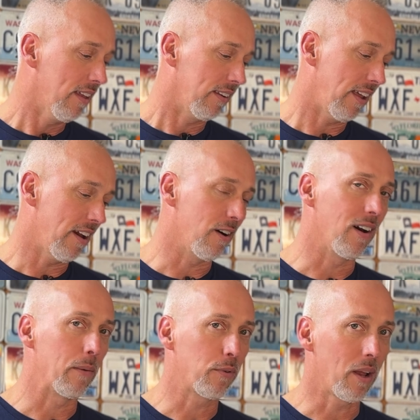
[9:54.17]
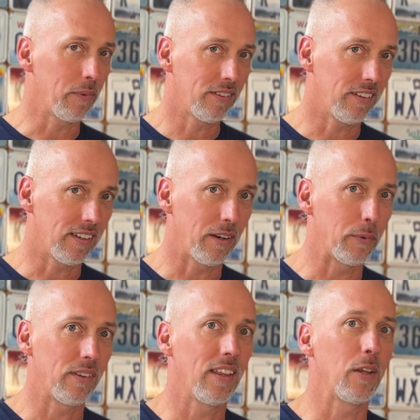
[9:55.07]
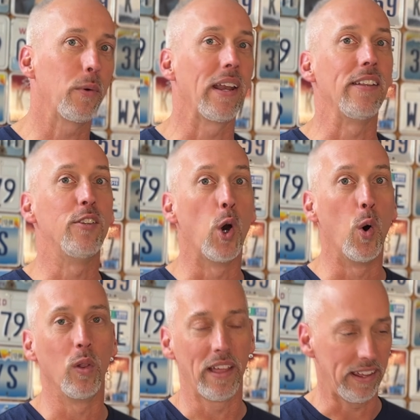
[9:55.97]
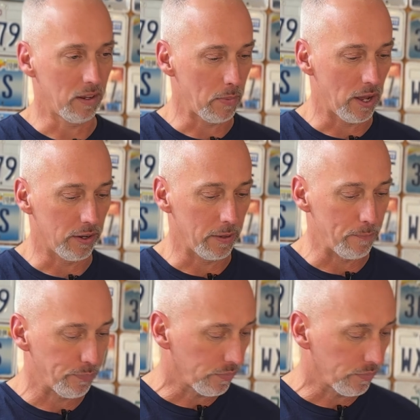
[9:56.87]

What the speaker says: Now, I promised you that I would tell you what I don't like about it.